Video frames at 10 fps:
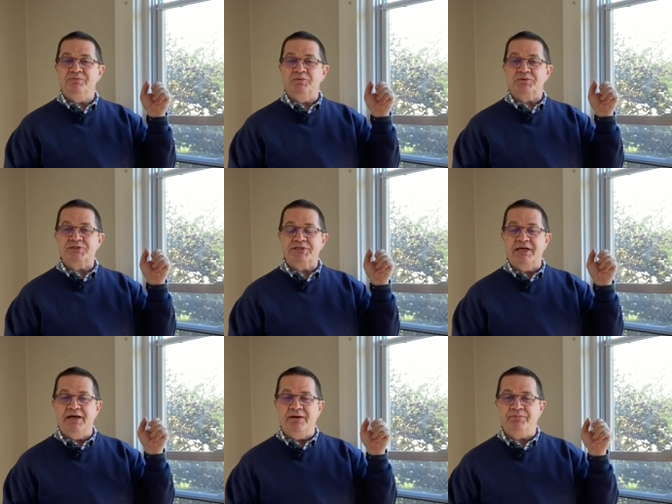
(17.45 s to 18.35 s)
won't
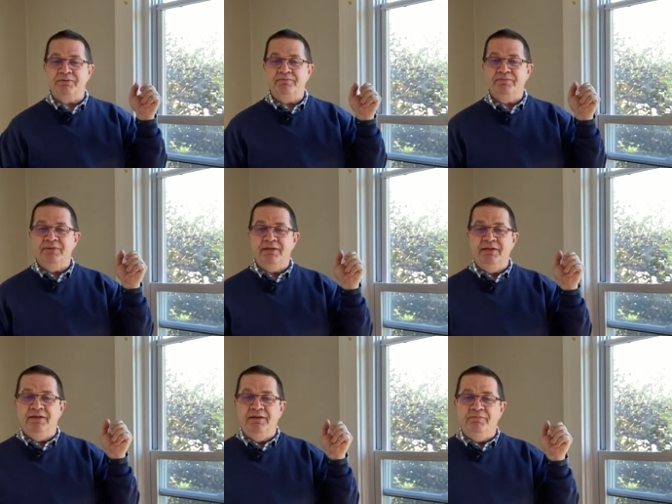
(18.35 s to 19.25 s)
stay up.
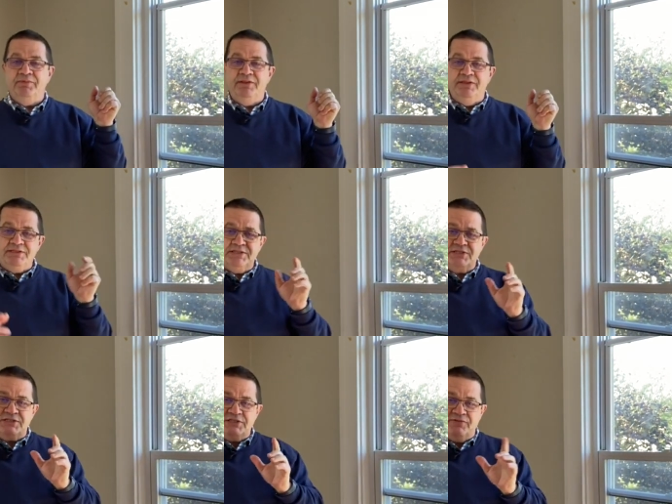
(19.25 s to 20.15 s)
But this
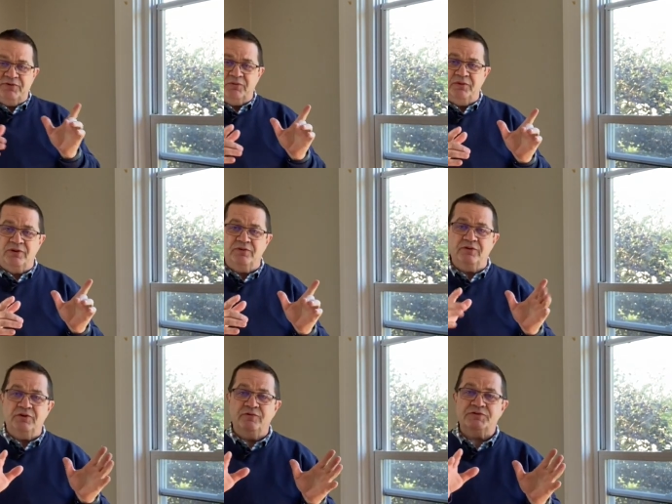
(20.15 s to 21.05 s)
is a different window
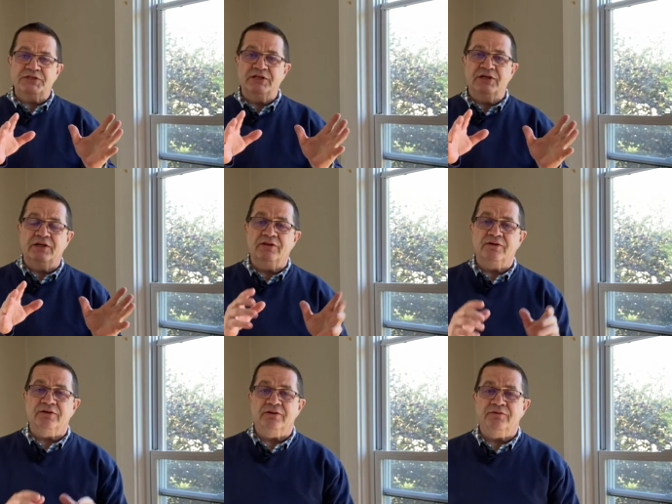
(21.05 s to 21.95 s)
than you've seen in
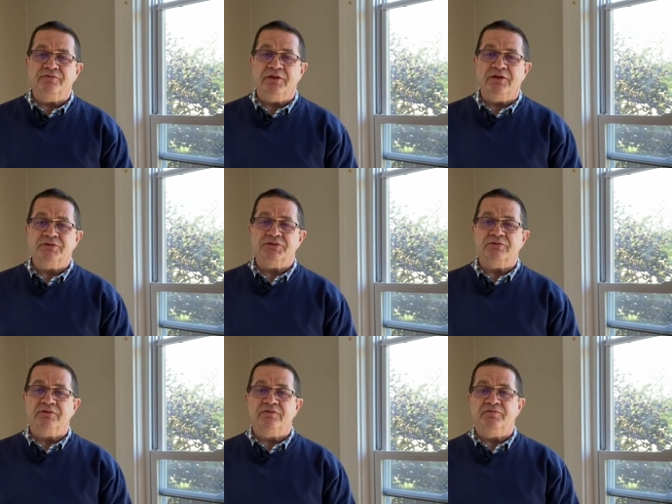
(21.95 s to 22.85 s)
other videos
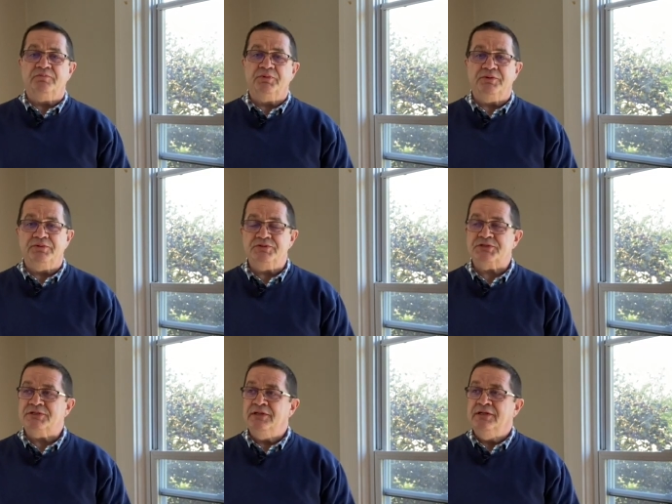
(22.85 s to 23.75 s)
that we've
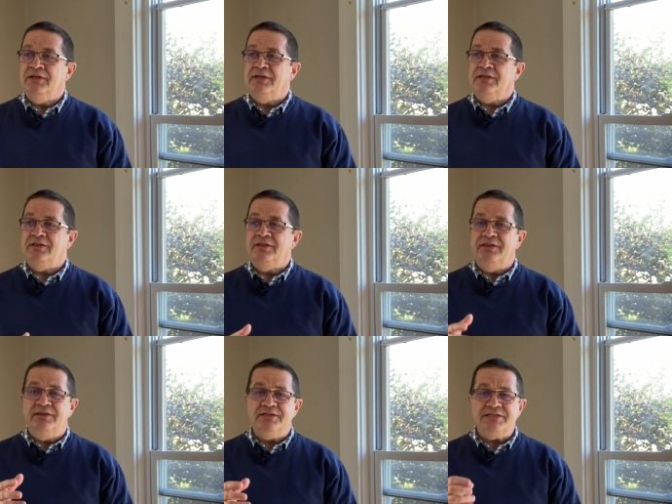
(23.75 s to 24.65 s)
produced.
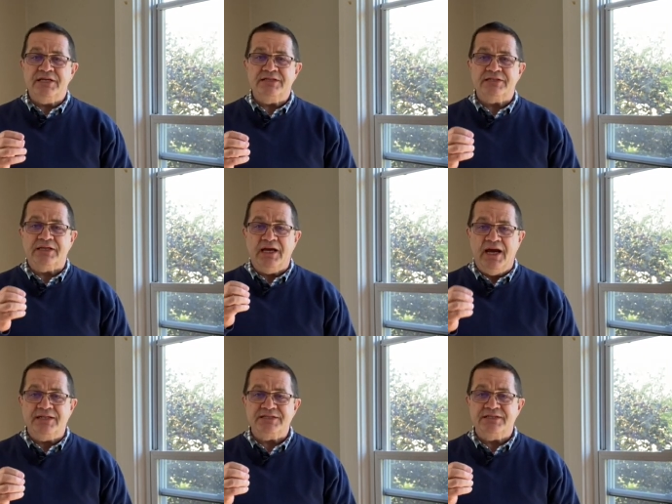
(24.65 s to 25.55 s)
This has a
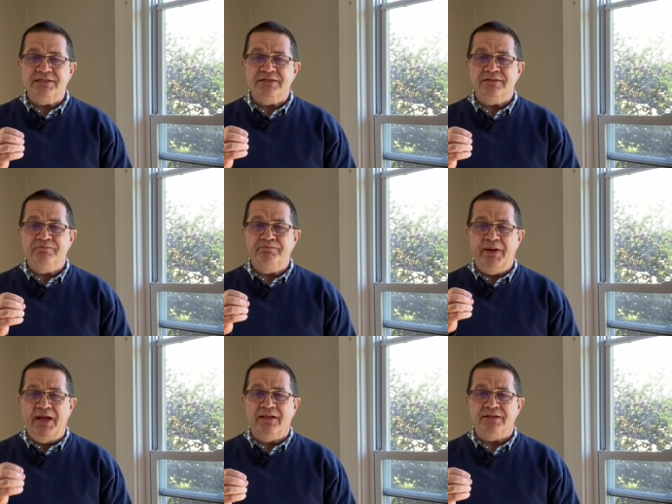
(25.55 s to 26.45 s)
constant
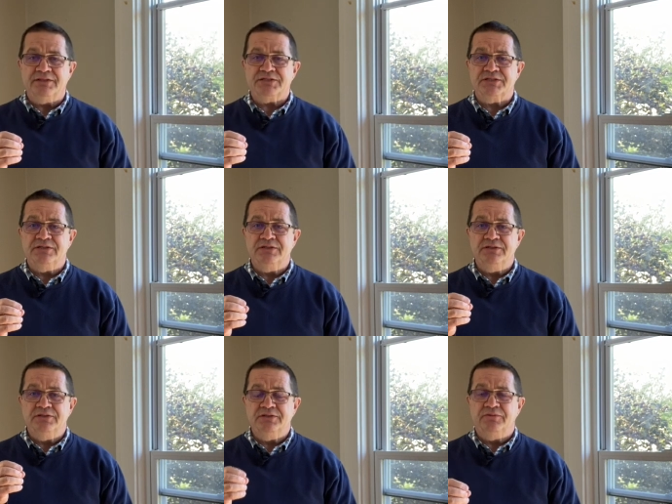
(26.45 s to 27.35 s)
balance
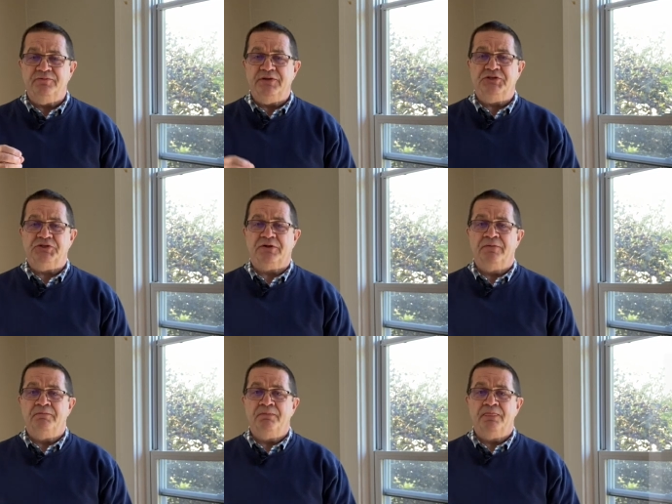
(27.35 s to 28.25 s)
feature
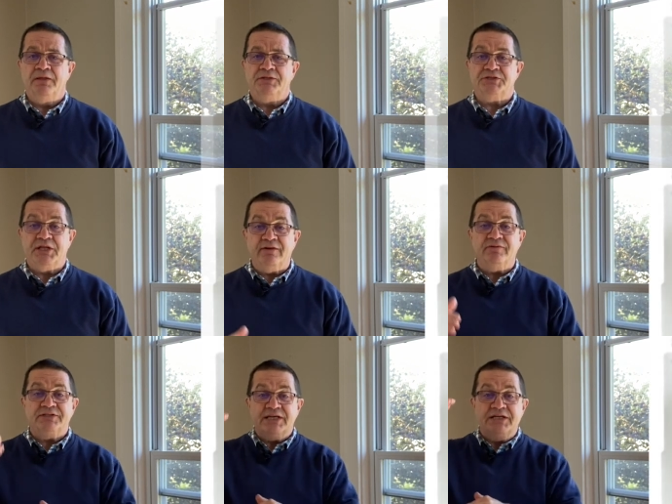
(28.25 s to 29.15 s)
instead of
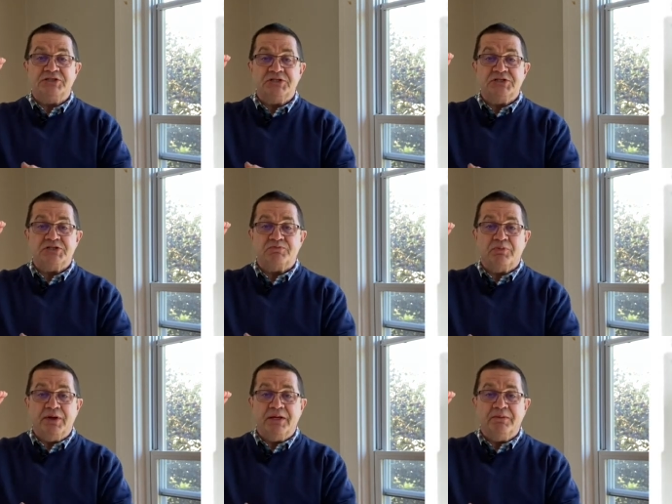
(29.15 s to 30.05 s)
a tension
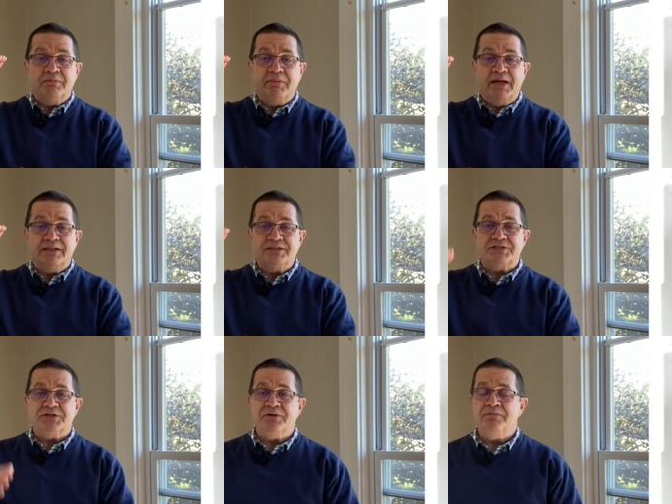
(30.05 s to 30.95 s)
spring
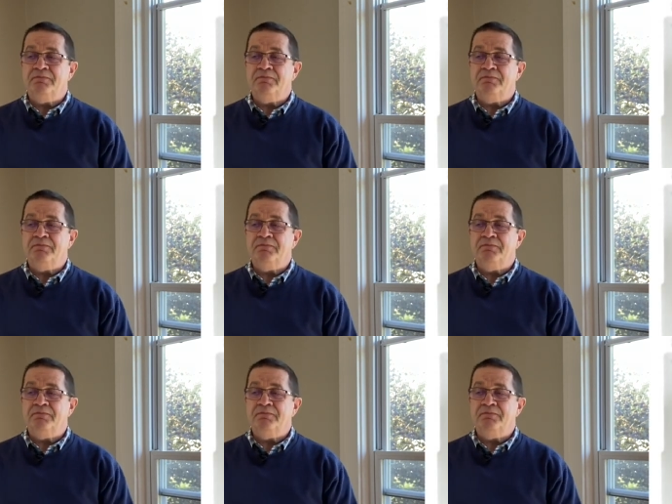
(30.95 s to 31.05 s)
balancer.